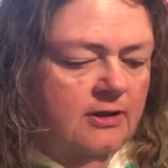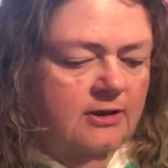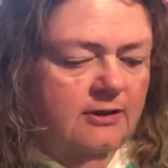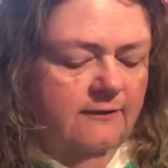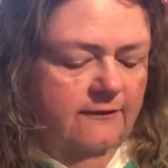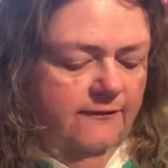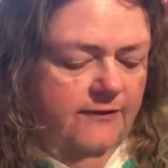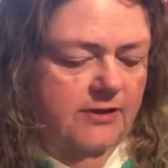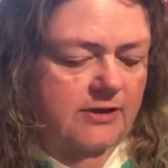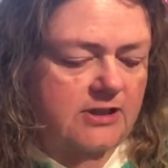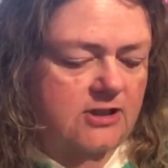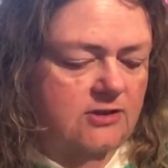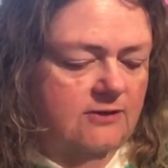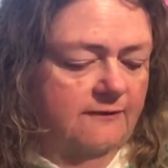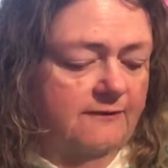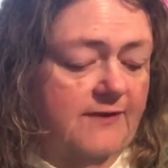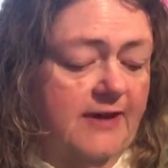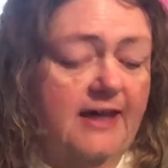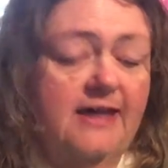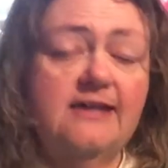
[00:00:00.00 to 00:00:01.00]
Now, if you're into
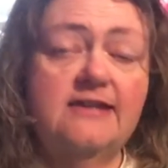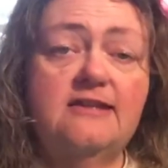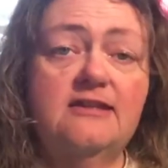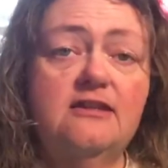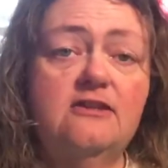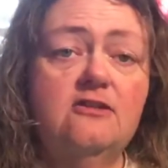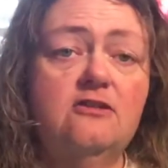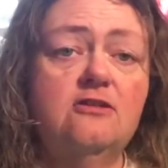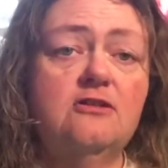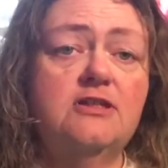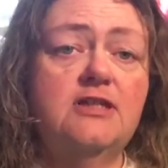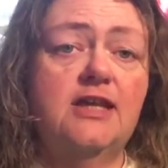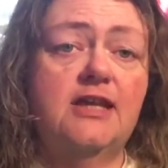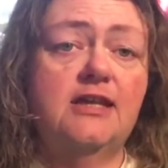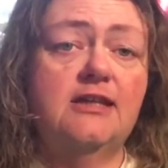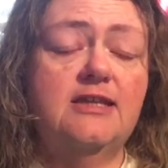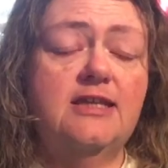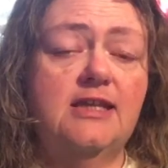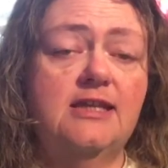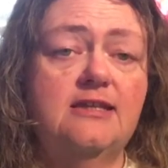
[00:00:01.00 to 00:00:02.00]
fasting, you could
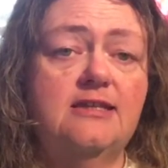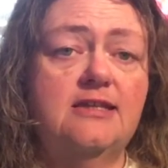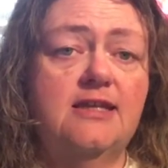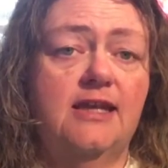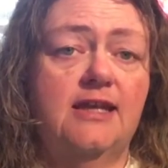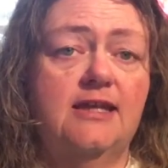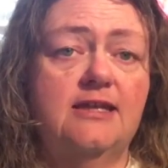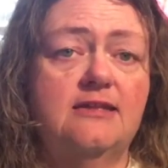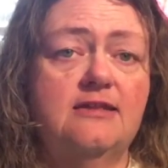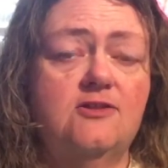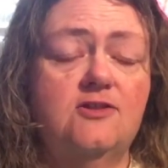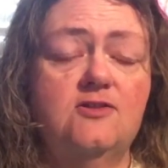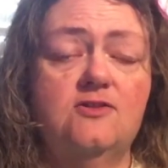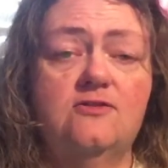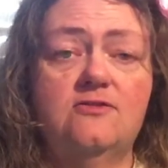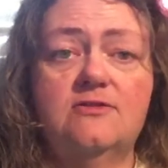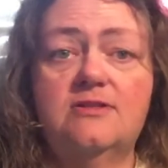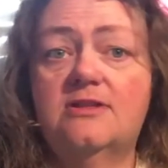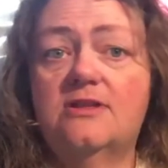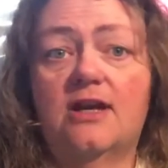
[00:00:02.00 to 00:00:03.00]
take these days to
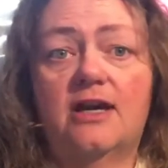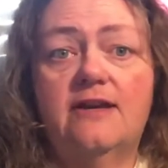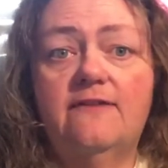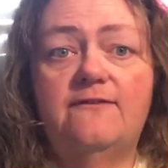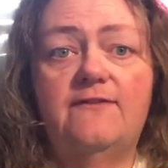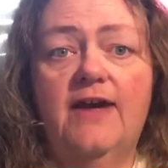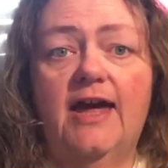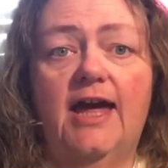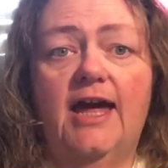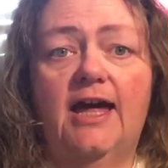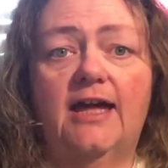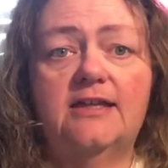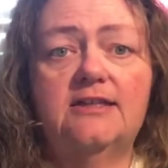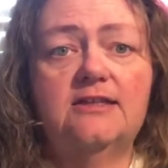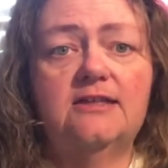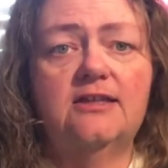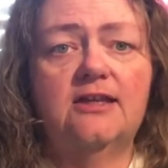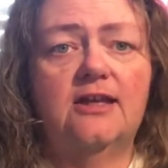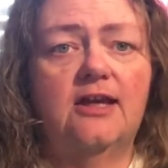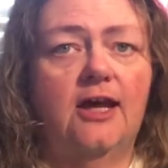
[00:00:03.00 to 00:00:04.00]
start a
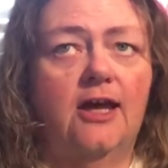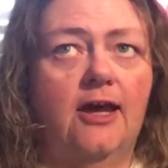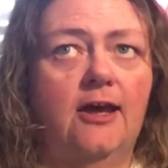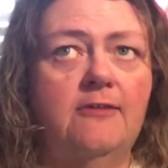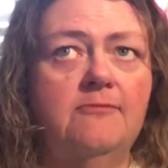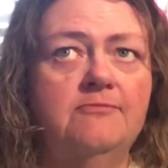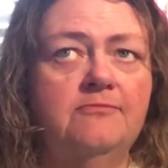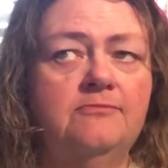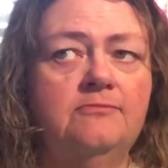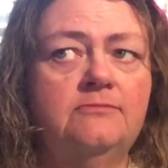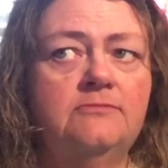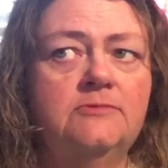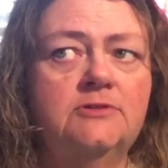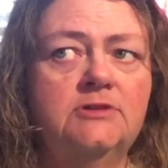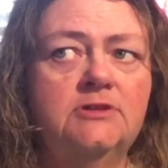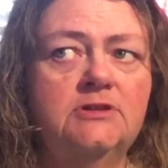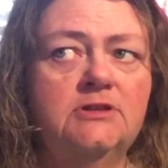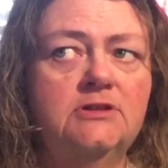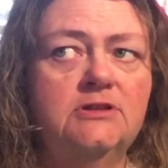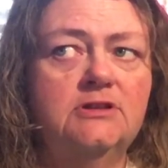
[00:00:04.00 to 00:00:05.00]
fast. I'm
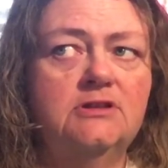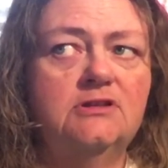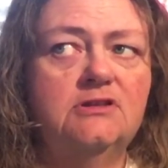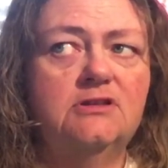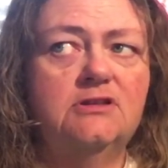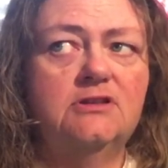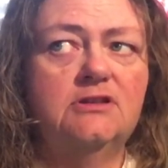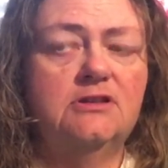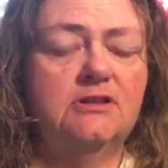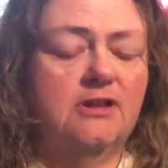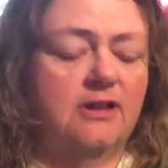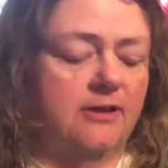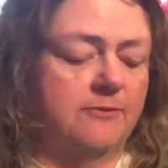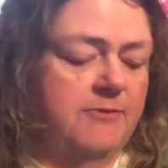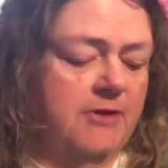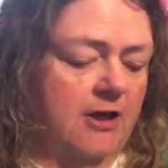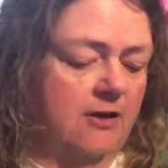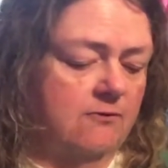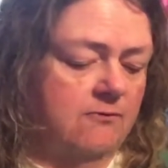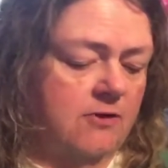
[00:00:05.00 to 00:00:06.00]
I'm
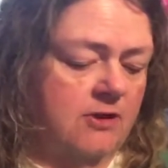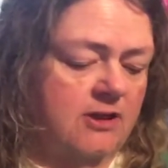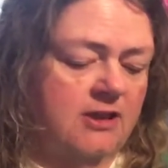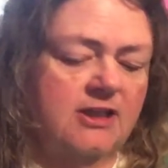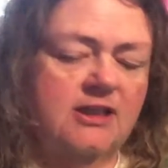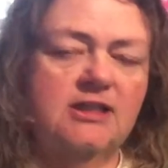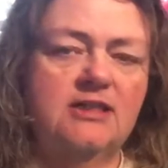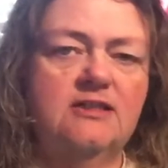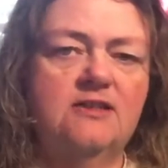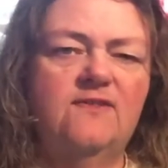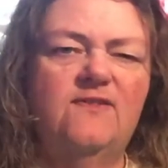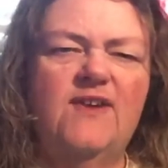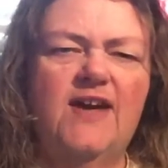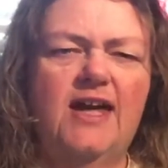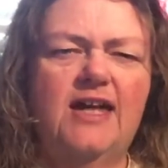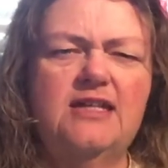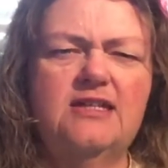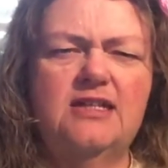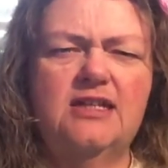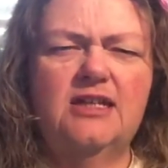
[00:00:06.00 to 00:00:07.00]
not really into
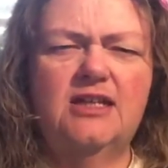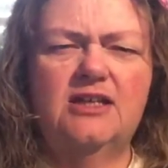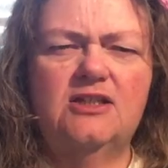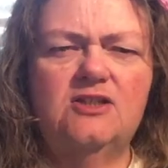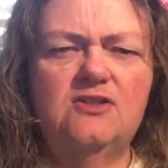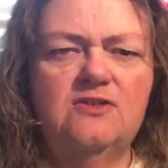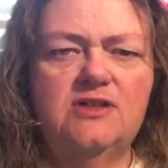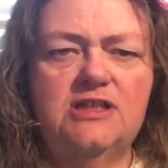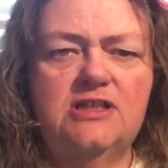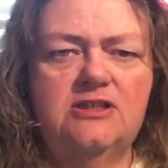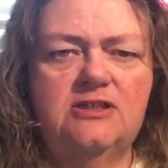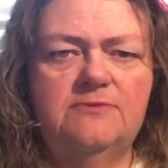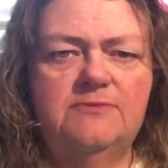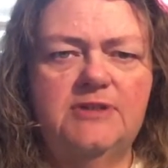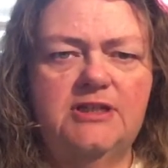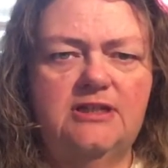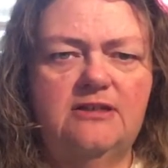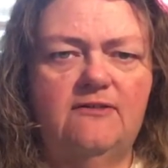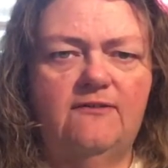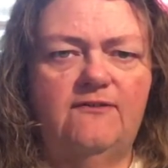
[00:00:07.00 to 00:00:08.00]
fasting. I do
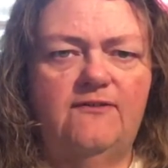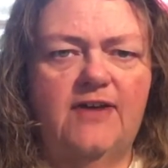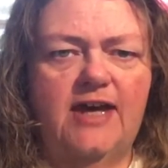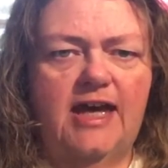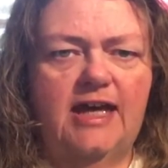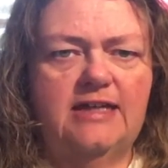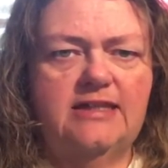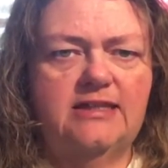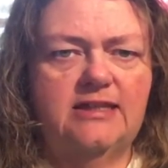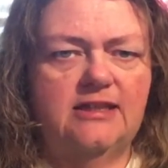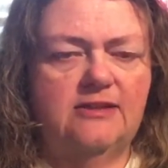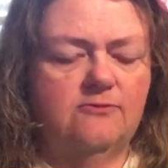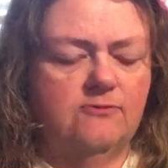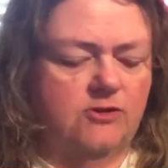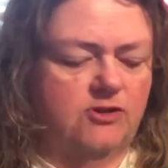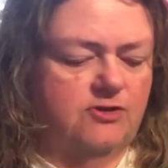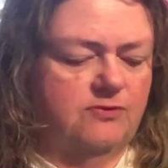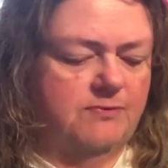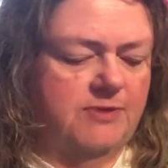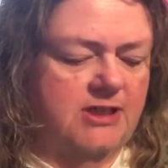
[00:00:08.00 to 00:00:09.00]
intermittent fasting,
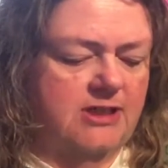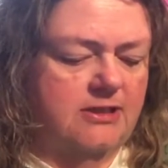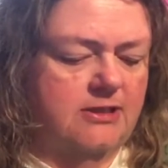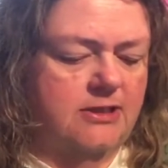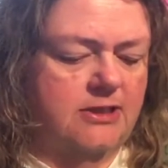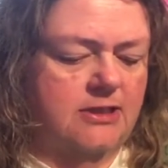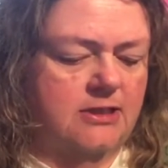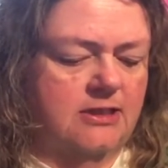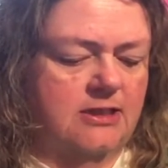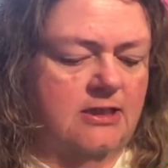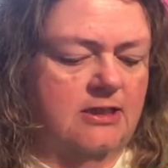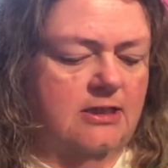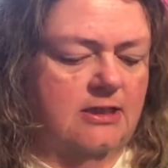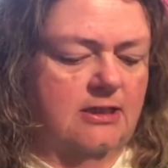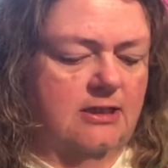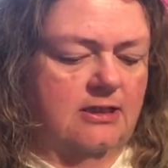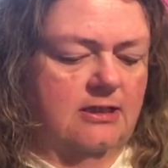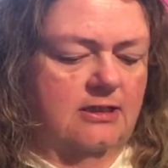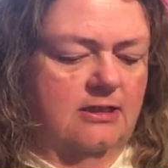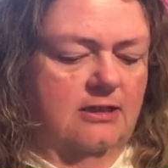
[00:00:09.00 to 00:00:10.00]
which means
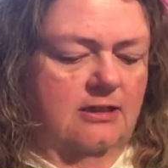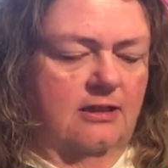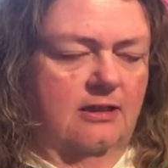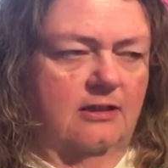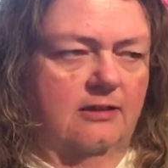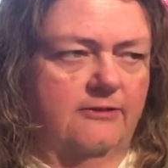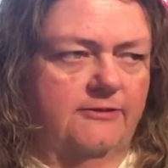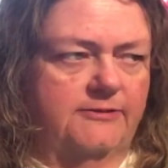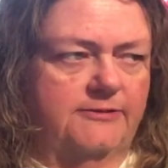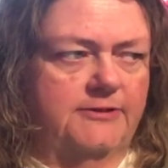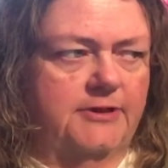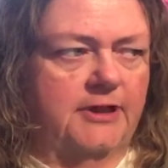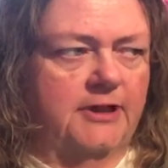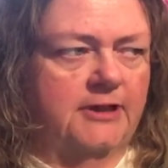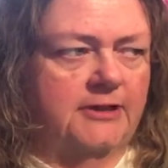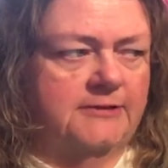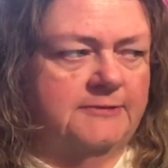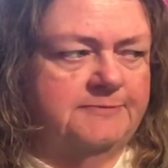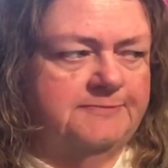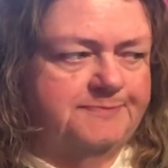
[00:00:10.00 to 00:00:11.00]

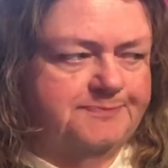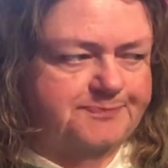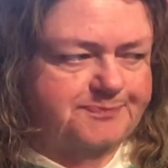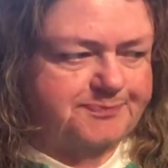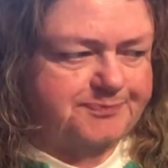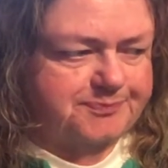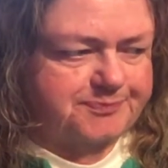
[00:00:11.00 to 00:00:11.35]
um,